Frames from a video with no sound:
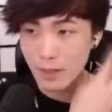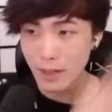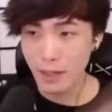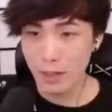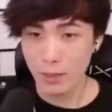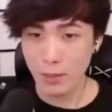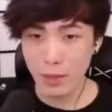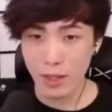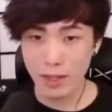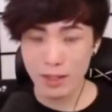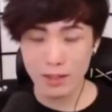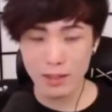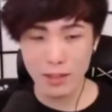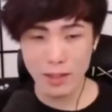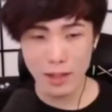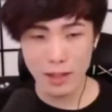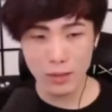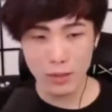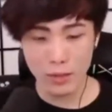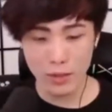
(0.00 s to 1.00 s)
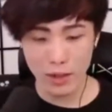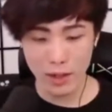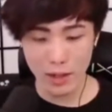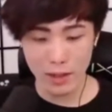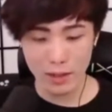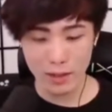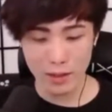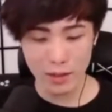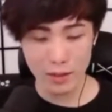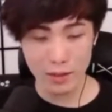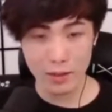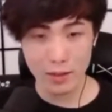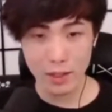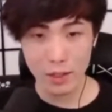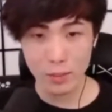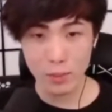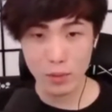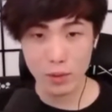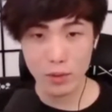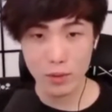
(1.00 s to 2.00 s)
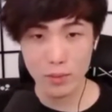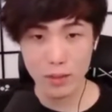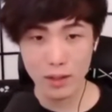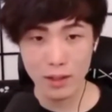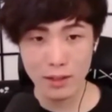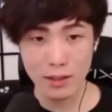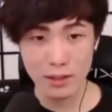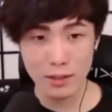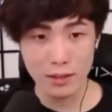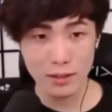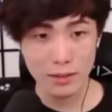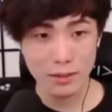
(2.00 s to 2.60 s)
Any banks today? We've got a couple in mind.